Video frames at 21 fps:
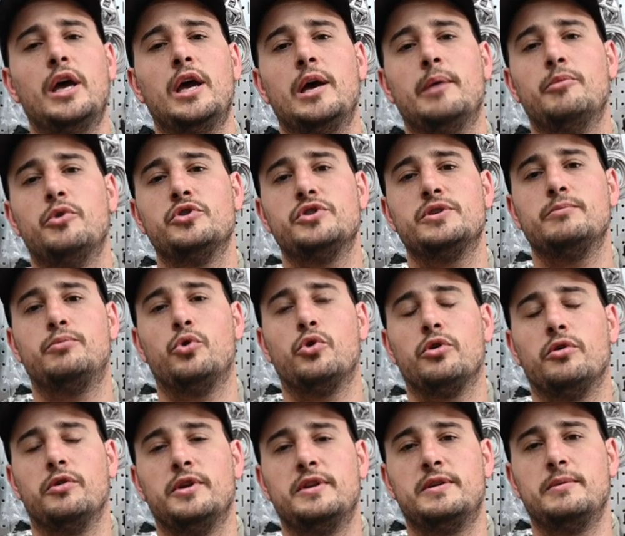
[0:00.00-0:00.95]
And most
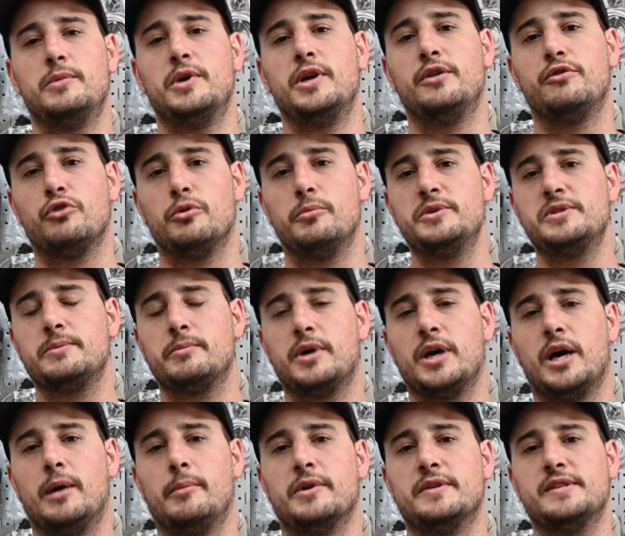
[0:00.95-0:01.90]
importantly to me, throw me some
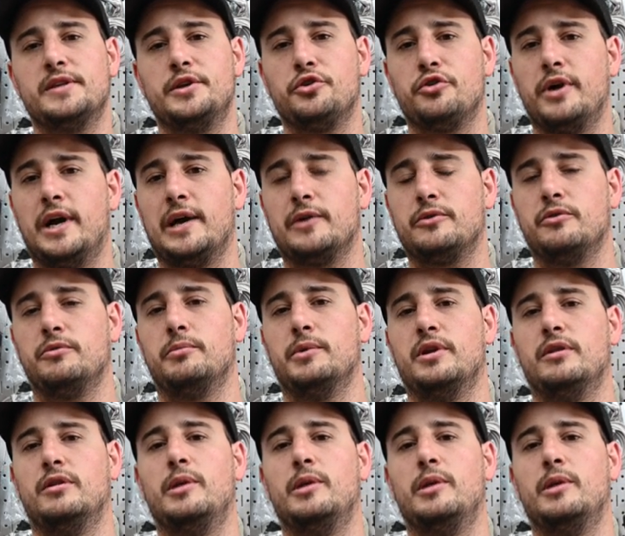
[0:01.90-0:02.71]
comments, interact with me.